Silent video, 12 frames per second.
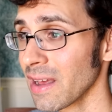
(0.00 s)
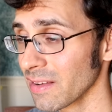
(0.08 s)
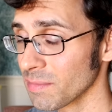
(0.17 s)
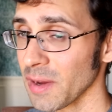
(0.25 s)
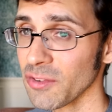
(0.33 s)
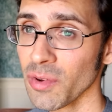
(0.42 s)

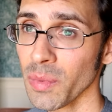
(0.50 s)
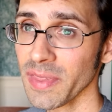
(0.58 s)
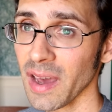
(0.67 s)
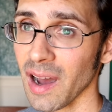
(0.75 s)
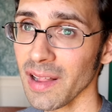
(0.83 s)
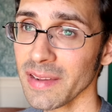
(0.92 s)
Especially
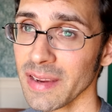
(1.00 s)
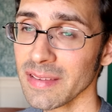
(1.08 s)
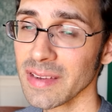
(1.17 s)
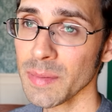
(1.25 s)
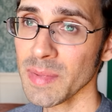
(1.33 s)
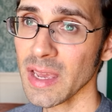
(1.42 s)
with the
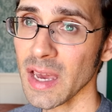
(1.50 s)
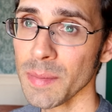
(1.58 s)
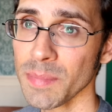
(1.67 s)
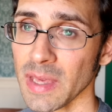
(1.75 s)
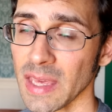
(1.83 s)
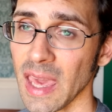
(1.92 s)
holidays coming
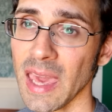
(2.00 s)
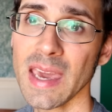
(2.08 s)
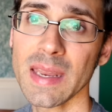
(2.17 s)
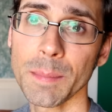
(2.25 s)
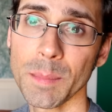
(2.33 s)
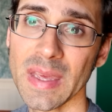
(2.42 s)
up, you
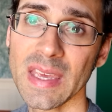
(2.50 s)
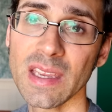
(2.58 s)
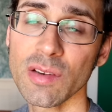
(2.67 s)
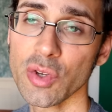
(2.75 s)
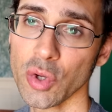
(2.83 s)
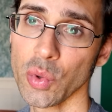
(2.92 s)
can't
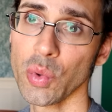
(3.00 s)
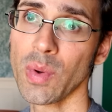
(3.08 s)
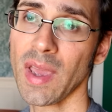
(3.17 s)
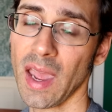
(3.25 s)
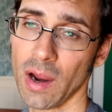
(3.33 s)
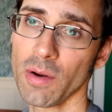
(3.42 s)
be too
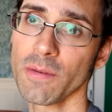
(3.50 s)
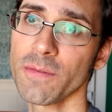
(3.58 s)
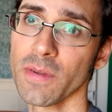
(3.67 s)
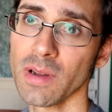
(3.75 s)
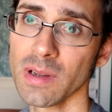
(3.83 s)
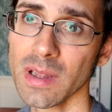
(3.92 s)

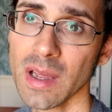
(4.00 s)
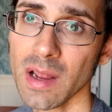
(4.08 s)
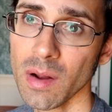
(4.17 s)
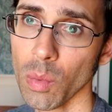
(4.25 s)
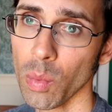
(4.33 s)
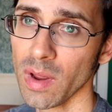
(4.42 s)
careful.
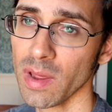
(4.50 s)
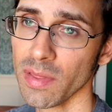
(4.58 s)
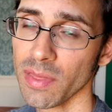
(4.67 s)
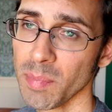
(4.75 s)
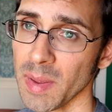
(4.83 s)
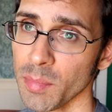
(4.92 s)

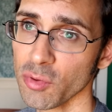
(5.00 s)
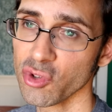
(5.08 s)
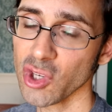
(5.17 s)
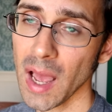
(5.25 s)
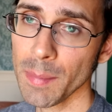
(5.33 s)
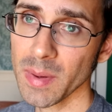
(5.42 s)
With people
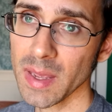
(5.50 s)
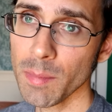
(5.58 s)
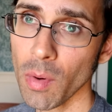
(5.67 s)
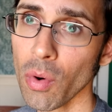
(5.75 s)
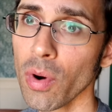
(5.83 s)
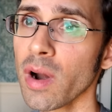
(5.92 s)

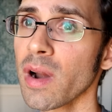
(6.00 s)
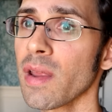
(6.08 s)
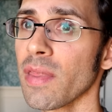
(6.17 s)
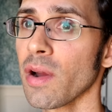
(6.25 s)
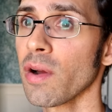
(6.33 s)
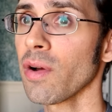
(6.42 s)
shopping
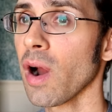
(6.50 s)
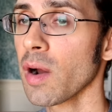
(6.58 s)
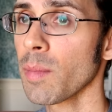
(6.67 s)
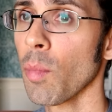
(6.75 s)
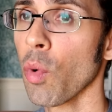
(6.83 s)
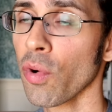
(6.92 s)
more, there
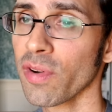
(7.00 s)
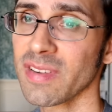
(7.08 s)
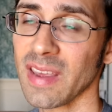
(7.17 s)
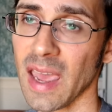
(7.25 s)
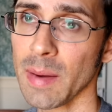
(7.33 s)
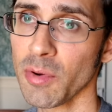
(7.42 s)
are more
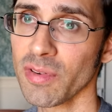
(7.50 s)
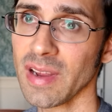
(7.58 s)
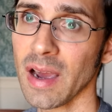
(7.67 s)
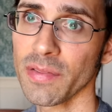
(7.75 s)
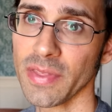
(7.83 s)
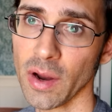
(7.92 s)
scammers
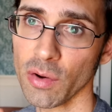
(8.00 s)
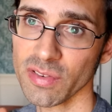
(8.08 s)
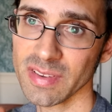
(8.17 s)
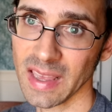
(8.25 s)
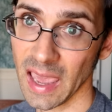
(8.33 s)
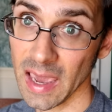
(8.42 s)
out there
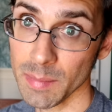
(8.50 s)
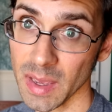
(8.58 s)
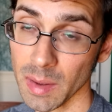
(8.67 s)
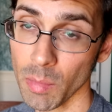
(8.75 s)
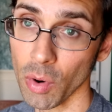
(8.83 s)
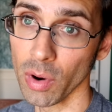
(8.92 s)

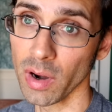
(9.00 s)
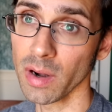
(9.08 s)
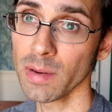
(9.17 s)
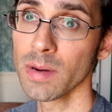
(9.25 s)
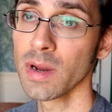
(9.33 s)
scamming more.